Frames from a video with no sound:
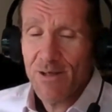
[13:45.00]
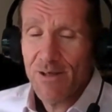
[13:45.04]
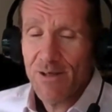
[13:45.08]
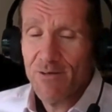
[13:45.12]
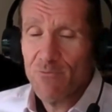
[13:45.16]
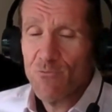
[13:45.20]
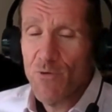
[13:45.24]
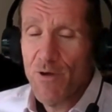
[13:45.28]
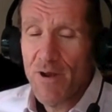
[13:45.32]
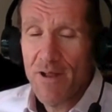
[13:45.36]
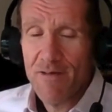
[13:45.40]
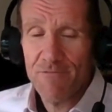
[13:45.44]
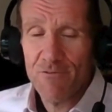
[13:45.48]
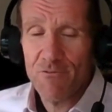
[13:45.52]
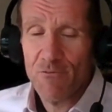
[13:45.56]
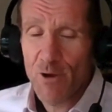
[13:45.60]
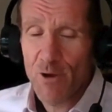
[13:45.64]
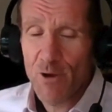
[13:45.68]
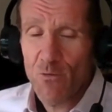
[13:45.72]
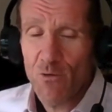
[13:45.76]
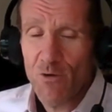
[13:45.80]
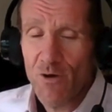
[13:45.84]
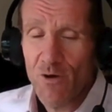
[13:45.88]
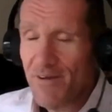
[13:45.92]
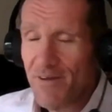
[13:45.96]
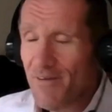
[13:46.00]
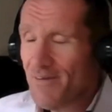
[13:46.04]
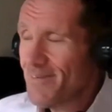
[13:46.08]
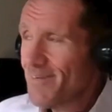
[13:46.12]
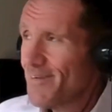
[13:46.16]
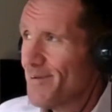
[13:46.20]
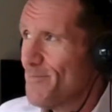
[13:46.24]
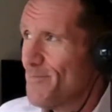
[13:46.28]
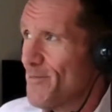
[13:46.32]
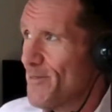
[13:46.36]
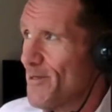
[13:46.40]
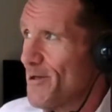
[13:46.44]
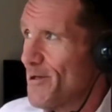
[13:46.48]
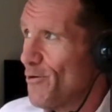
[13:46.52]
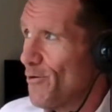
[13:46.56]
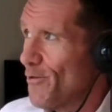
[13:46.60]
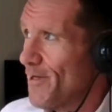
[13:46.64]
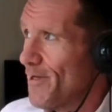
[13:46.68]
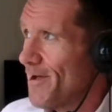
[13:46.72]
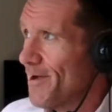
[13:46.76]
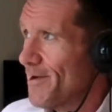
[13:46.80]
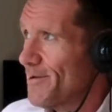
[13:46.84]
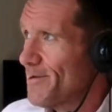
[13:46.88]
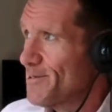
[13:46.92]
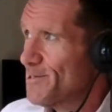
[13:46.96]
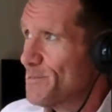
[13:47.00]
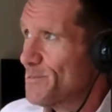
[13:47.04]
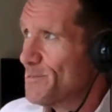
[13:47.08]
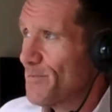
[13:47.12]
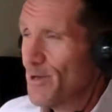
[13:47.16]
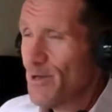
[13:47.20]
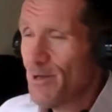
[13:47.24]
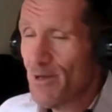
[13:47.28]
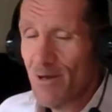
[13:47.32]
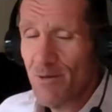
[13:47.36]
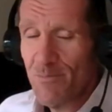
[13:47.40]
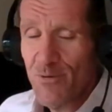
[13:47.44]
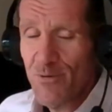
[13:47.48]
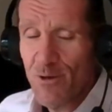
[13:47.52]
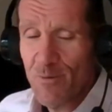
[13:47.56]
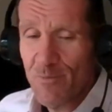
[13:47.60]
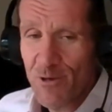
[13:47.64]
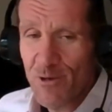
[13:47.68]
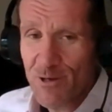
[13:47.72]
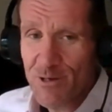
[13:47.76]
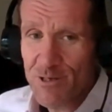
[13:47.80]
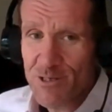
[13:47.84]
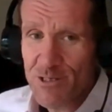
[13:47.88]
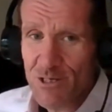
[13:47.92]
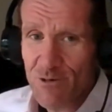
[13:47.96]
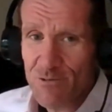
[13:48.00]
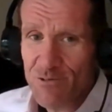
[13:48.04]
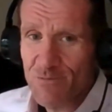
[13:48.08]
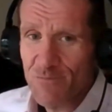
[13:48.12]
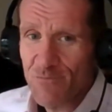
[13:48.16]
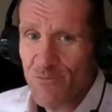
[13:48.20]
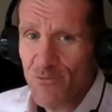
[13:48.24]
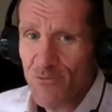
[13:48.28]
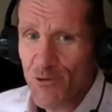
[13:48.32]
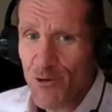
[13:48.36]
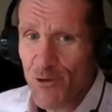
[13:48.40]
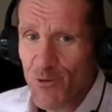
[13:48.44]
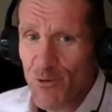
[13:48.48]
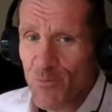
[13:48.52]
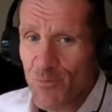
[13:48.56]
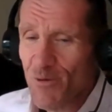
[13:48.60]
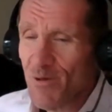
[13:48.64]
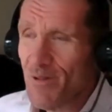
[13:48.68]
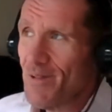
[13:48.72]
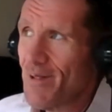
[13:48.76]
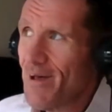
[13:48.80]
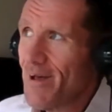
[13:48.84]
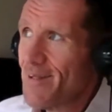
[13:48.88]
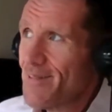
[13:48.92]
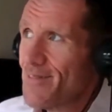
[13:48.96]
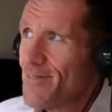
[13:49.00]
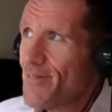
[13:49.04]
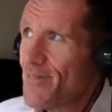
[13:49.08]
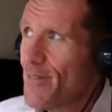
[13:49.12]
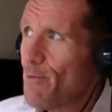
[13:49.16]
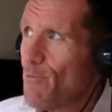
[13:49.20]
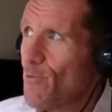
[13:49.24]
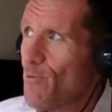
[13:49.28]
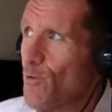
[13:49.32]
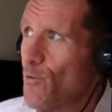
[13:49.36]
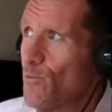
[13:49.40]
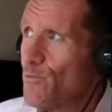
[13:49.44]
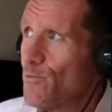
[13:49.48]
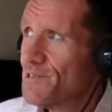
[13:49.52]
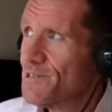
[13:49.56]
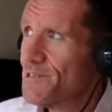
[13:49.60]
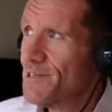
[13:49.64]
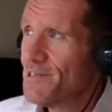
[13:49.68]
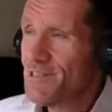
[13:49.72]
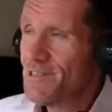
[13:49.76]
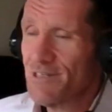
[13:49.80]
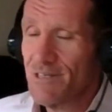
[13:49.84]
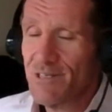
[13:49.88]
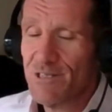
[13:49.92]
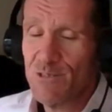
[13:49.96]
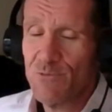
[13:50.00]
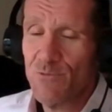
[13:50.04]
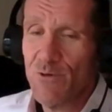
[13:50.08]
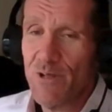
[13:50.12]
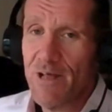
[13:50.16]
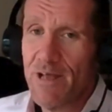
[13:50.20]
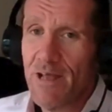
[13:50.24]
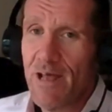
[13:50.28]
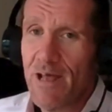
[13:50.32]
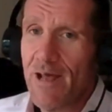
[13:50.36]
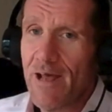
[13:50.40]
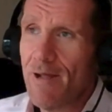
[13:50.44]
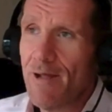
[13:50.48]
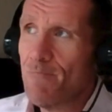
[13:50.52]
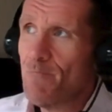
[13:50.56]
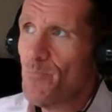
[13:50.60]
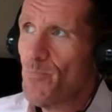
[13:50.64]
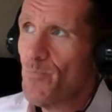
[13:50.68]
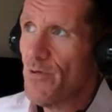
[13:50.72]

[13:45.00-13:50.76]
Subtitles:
whenever required. They're not there to be a permanent consultant for you, but they will always assist where they can.